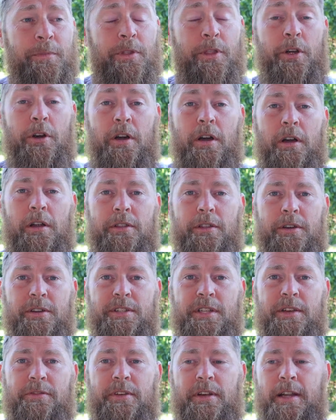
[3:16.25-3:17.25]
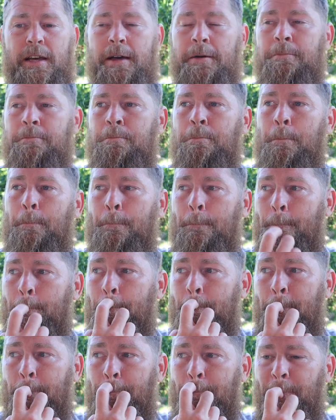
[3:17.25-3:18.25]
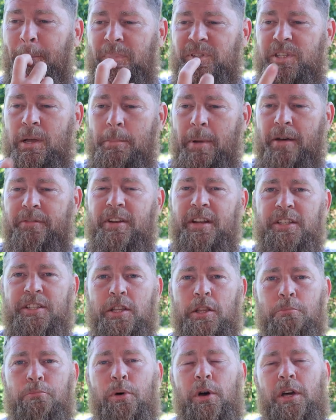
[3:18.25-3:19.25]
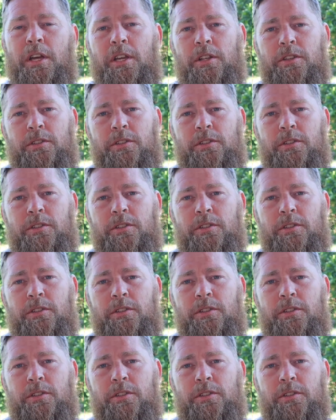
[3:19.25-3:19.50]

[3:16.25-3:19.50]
There are, there's even um, some evidence in the book.